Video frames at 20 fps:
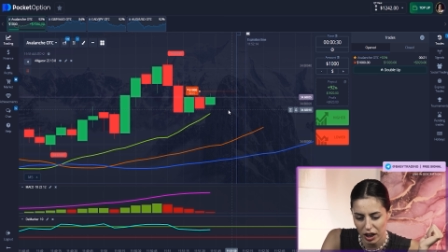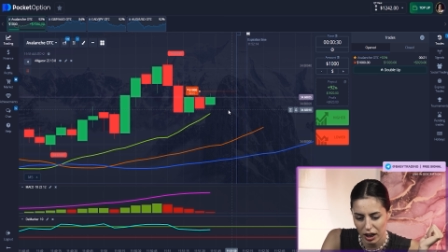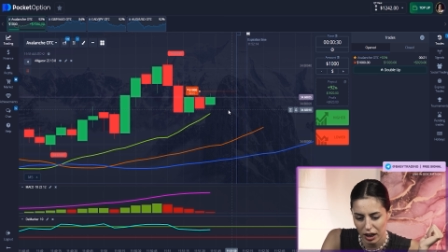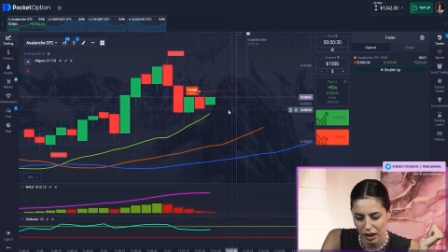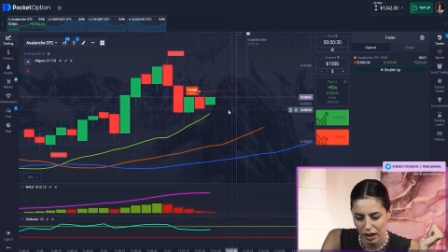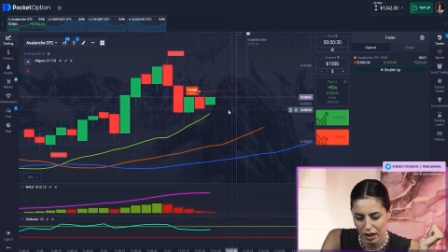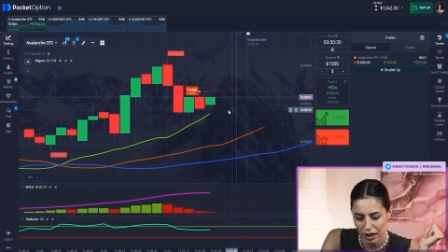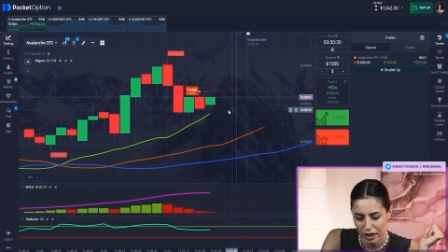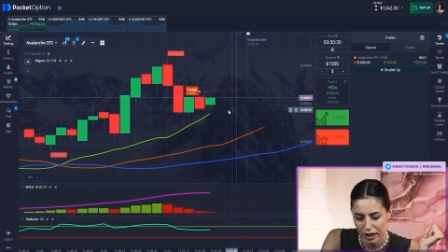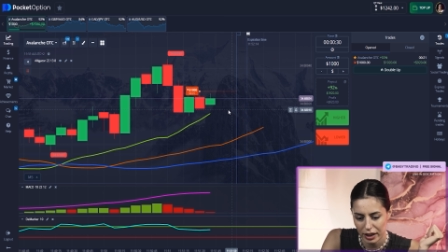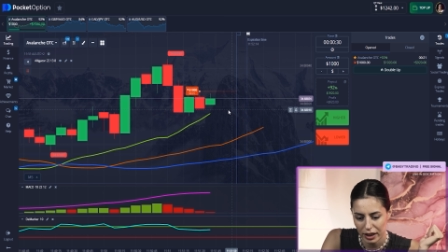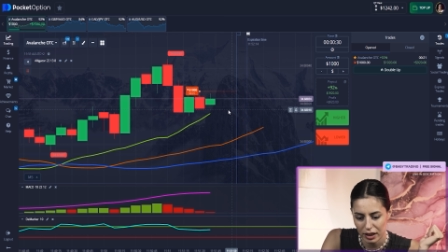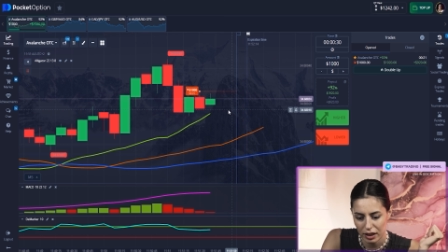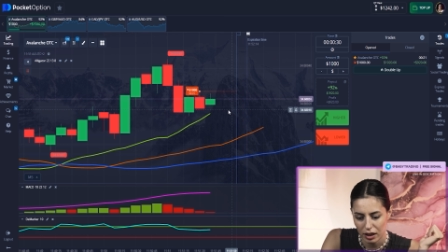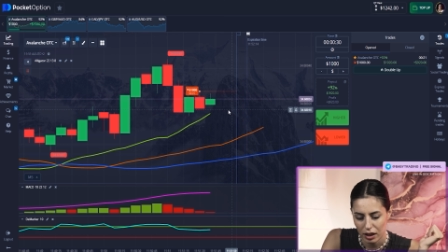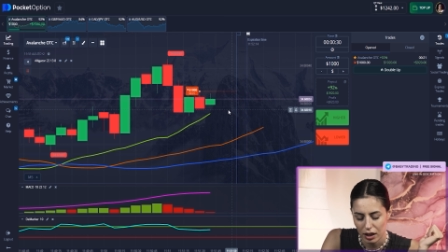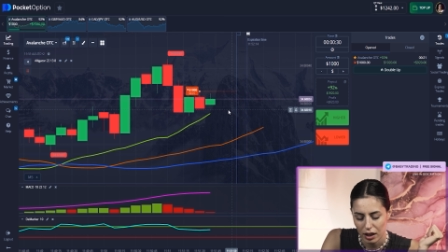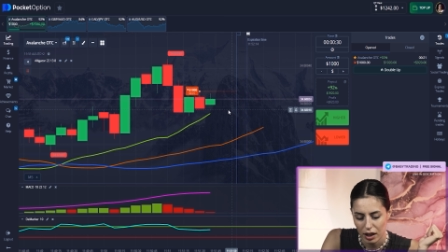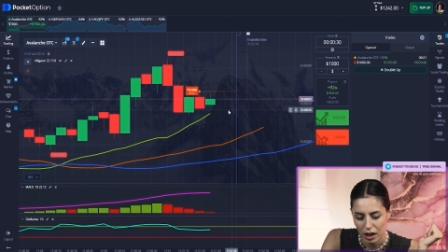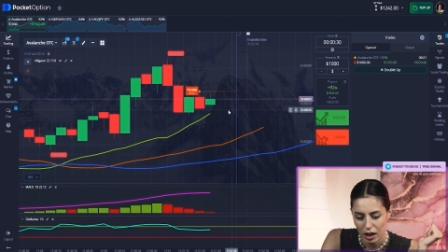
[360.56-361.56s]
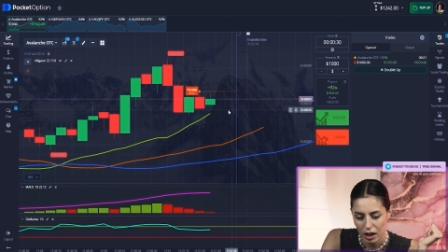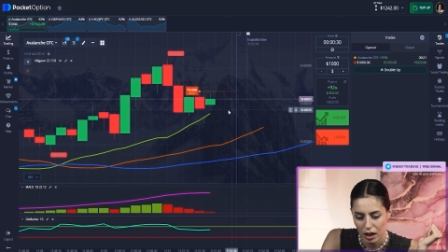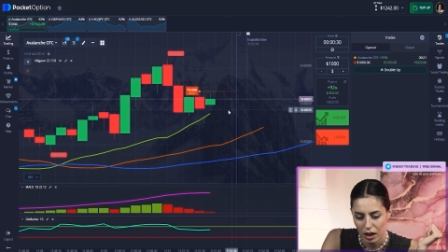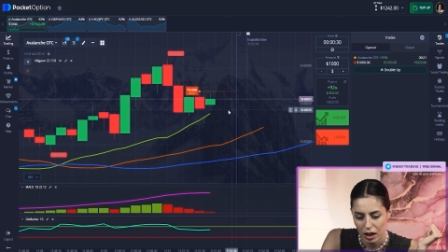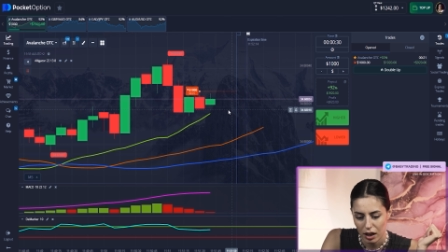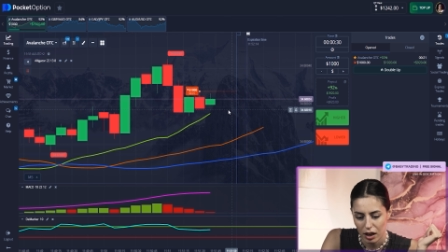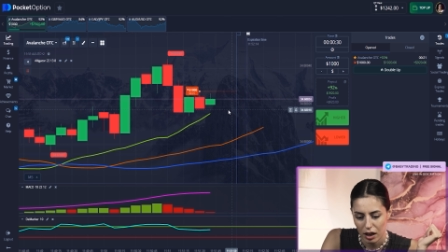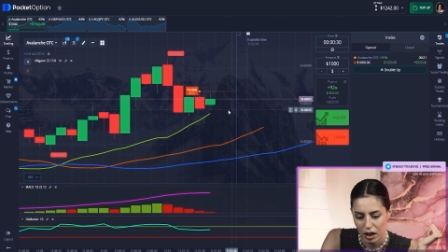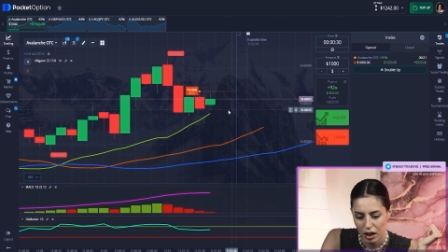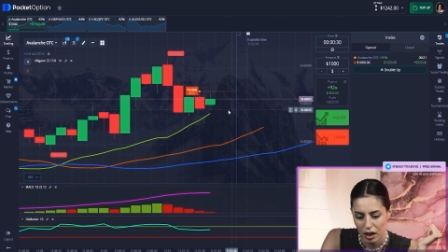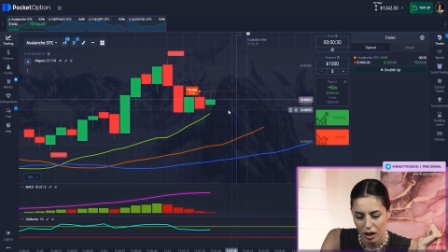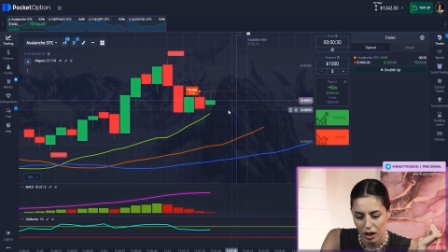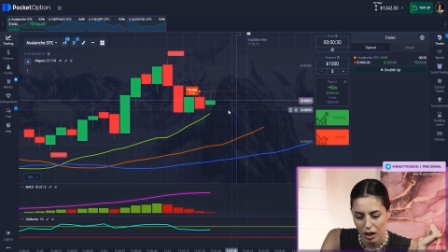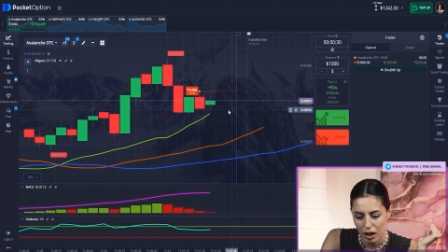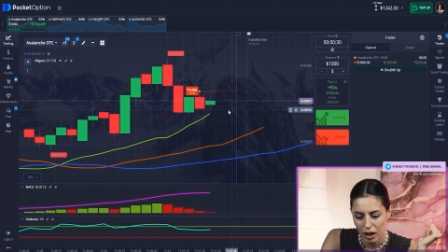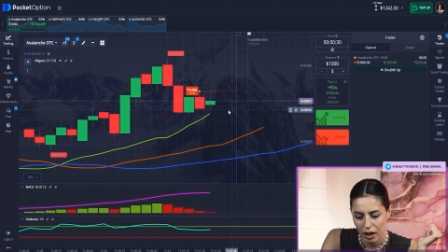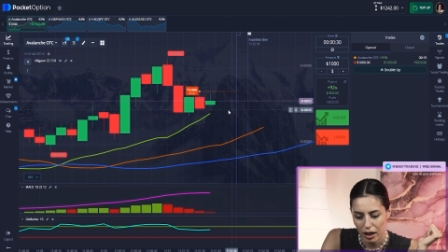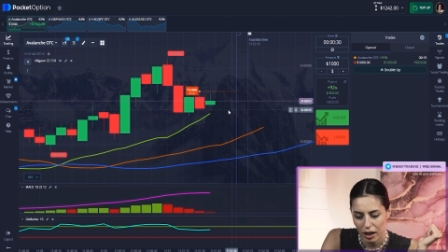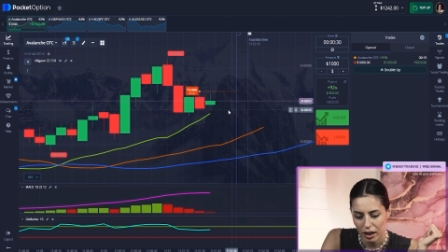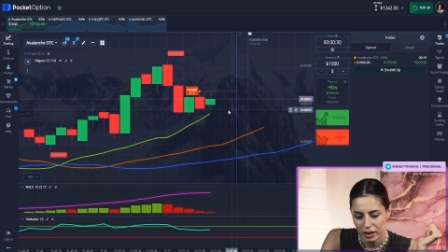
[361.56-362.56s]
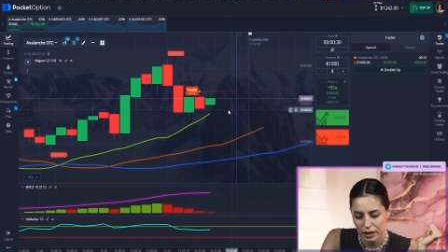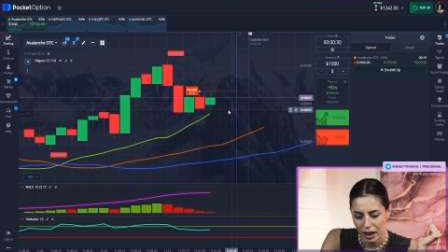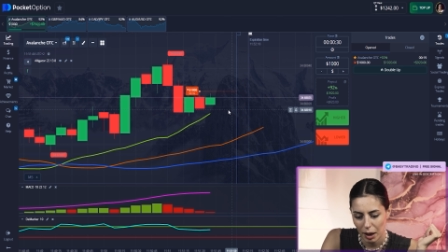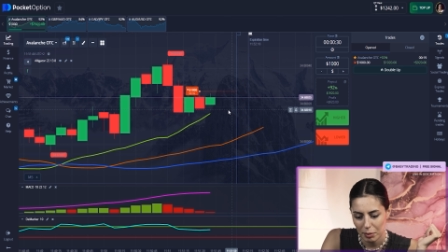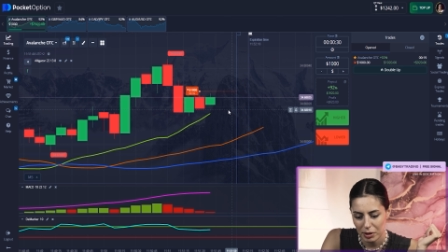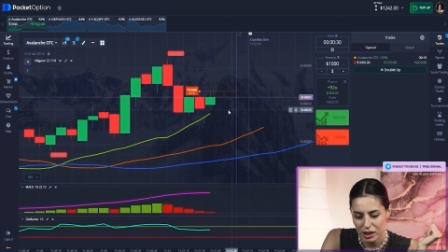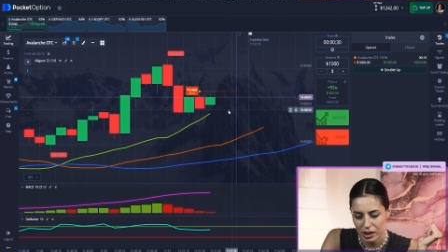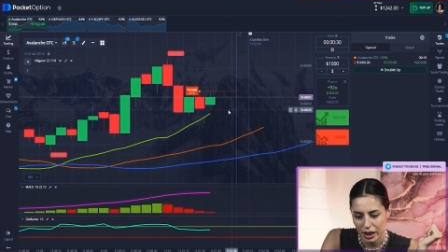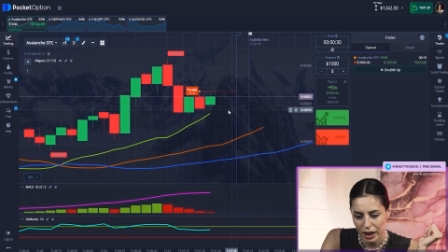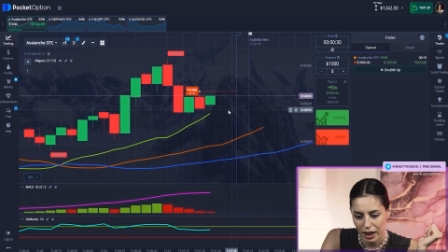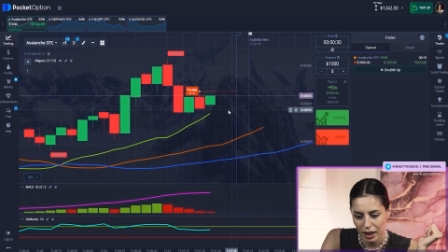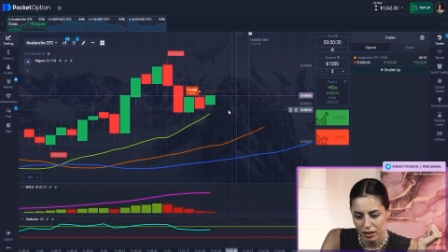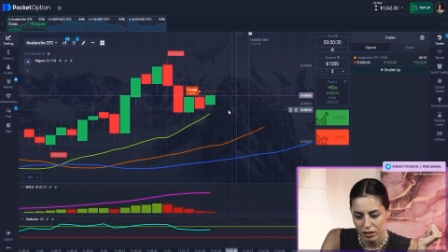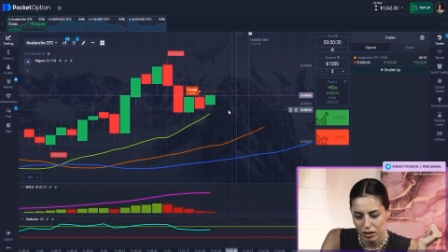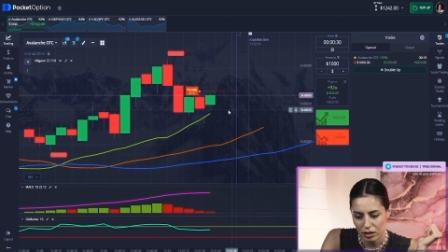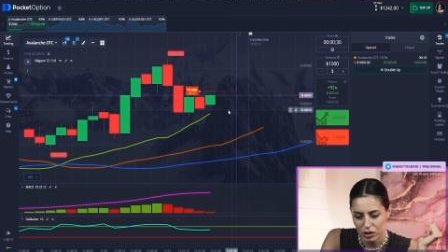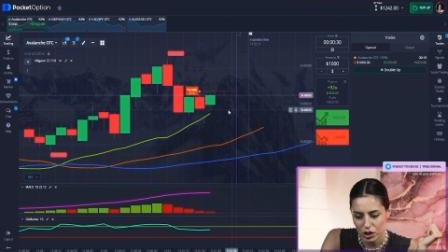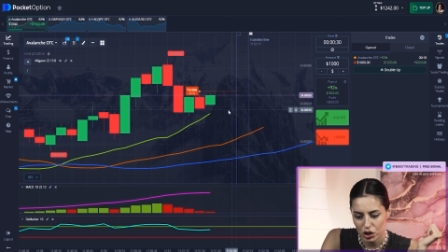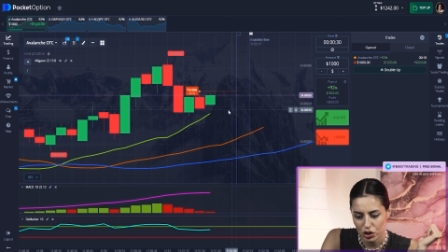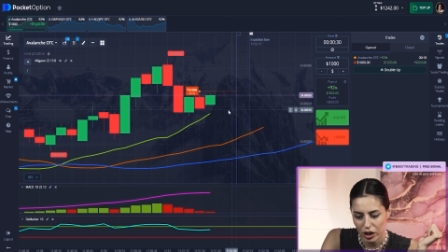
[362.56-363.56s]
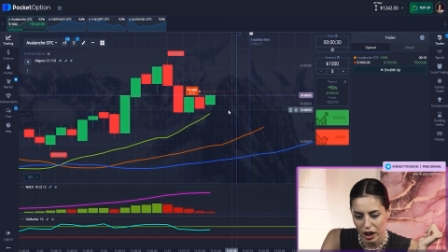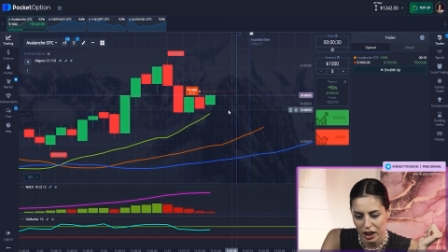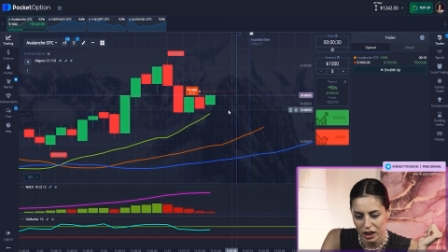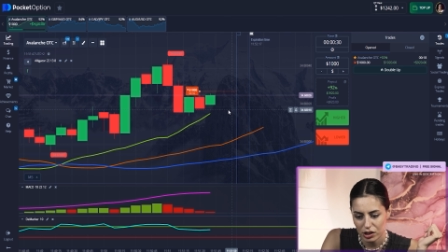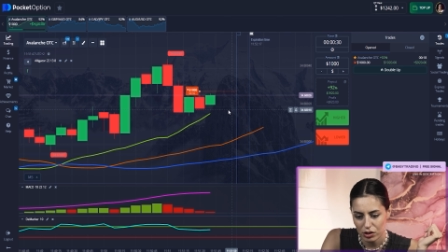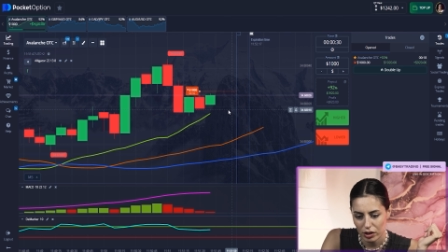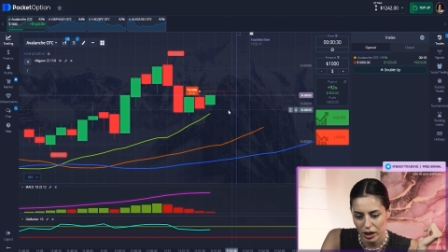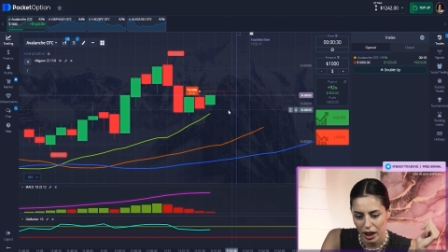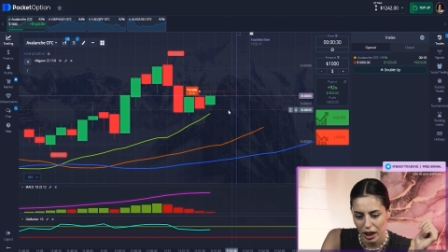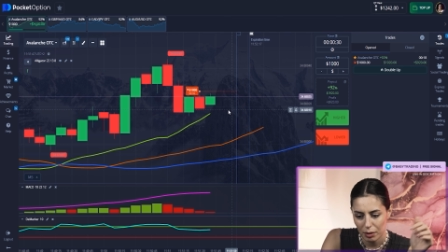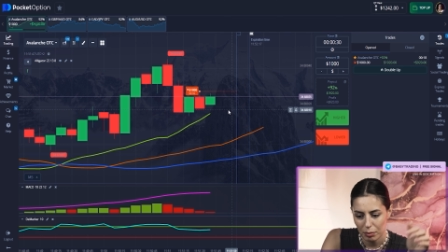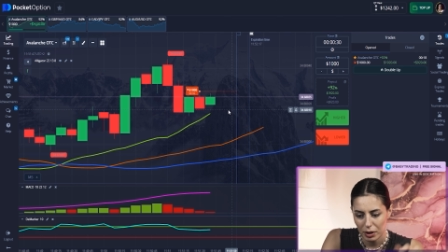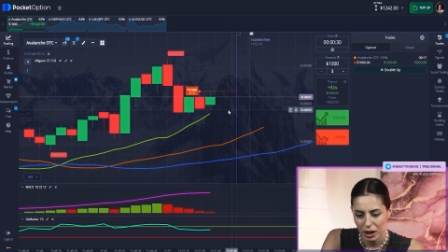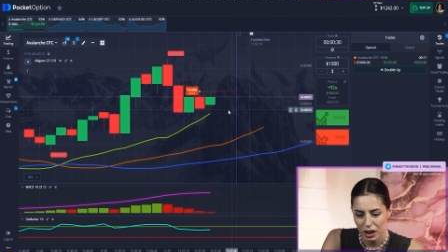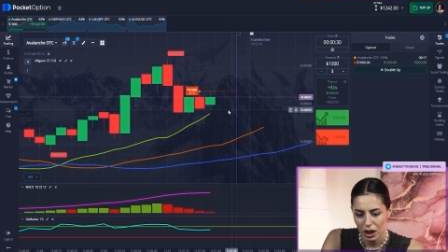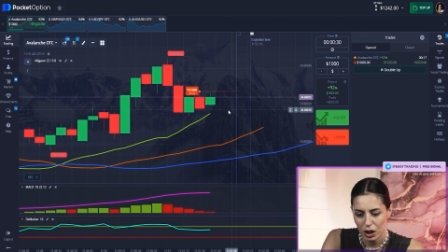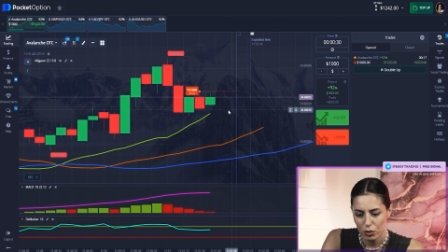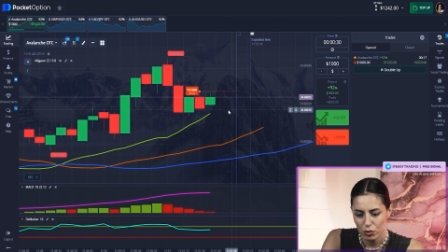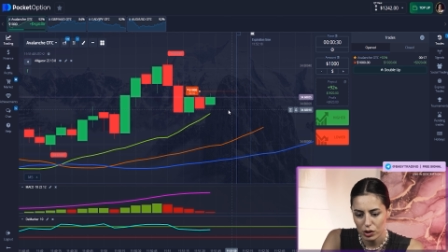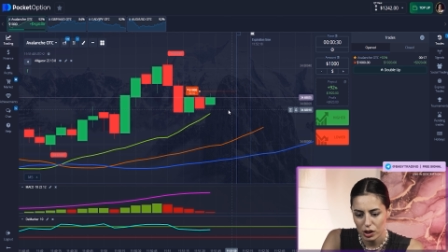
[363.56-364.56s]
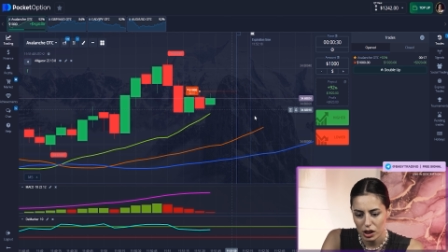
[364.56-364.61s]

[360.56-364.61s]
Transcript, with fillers: fine. And the MACD candle's trying to get below